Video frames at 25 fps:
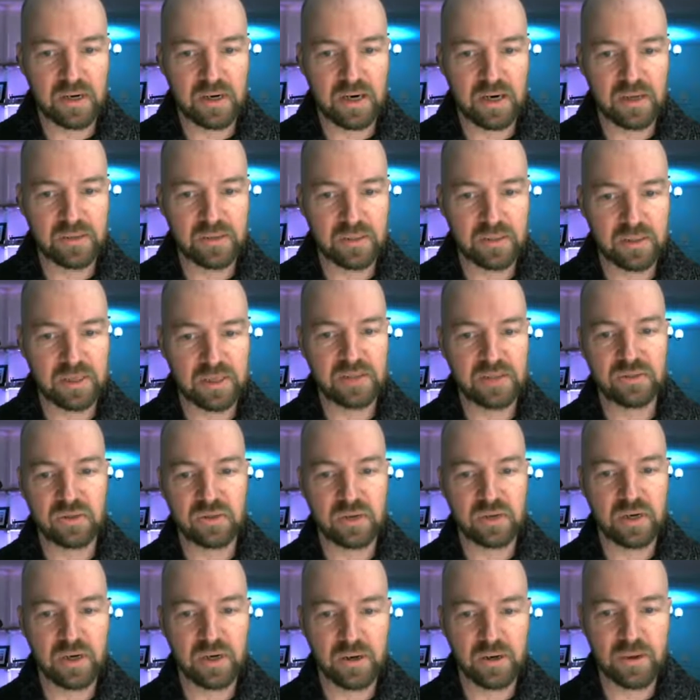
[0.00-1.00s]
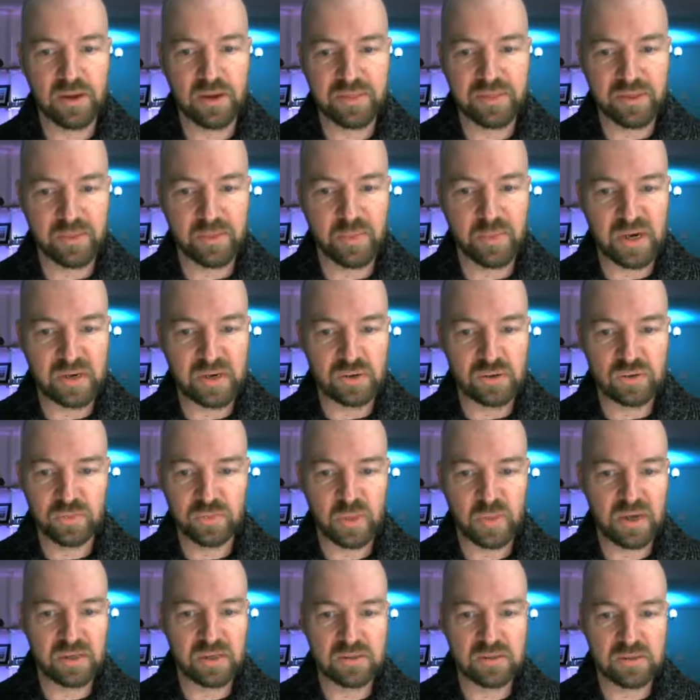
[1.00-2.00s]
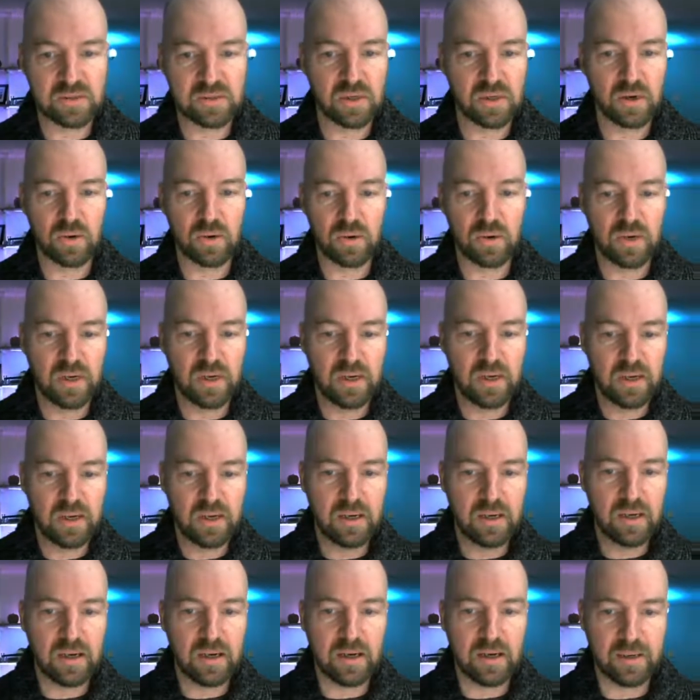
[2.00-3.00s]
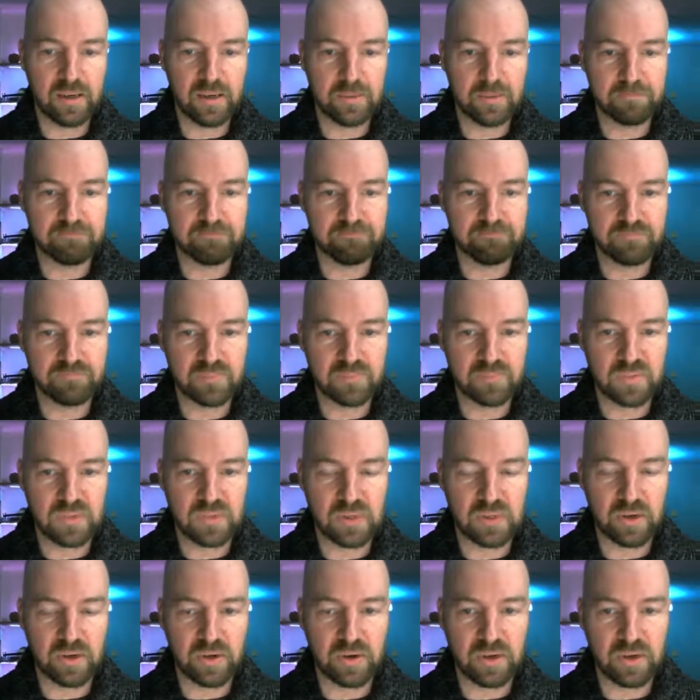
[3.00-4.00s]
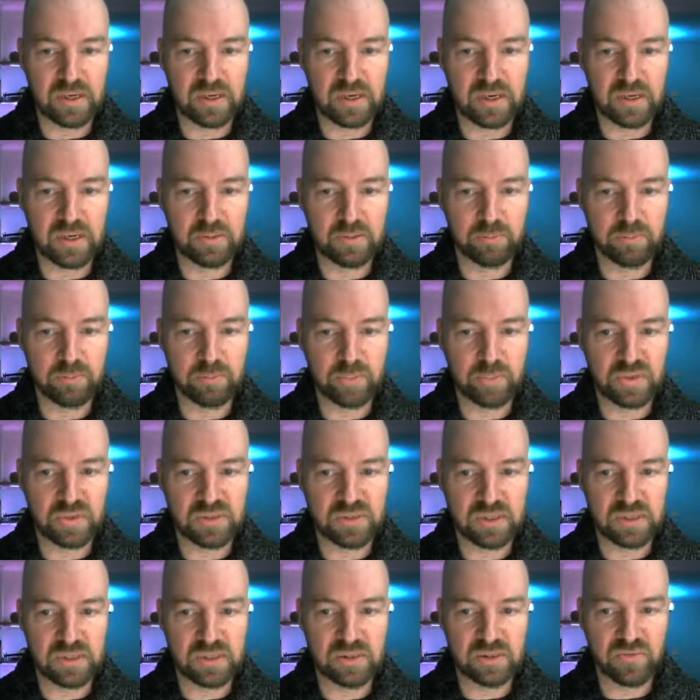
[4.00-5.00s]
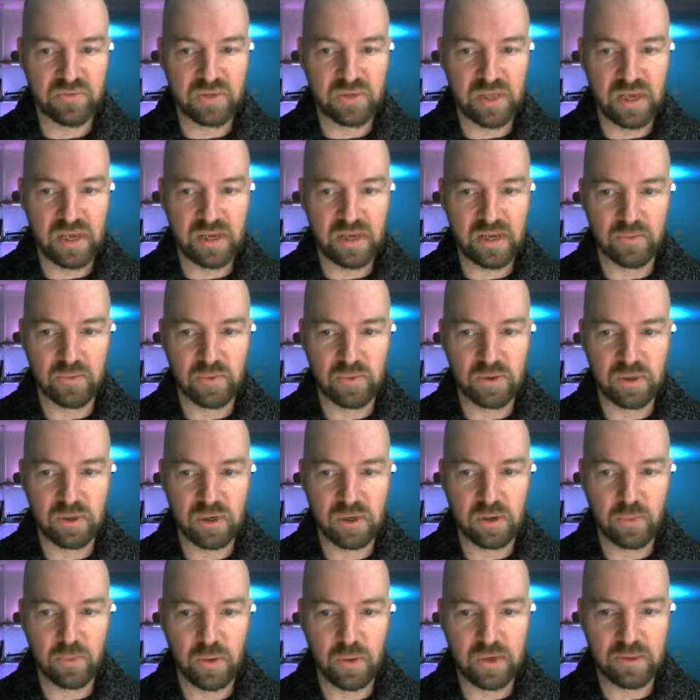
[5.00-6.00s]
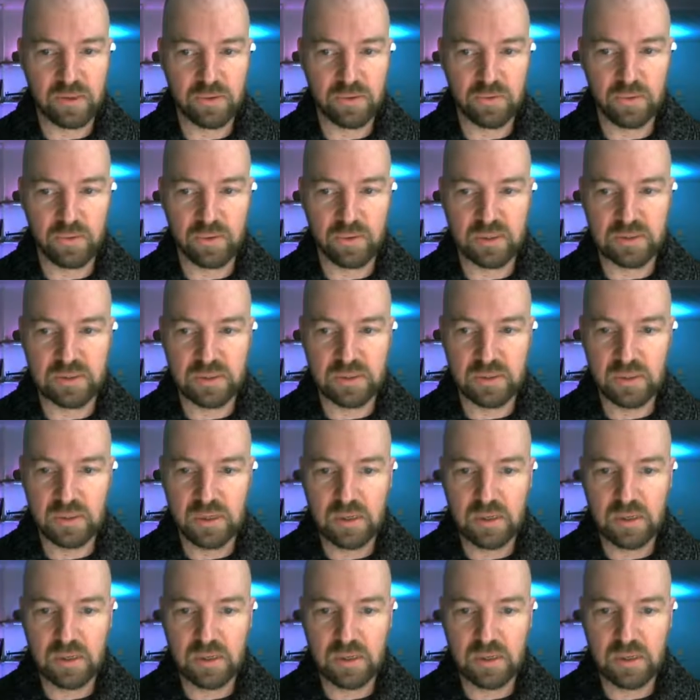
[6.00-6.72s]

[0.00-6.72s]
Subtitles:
on the laser cutter at the Makerspace. So you know, I get a procedure for that, and I'll walk you through it.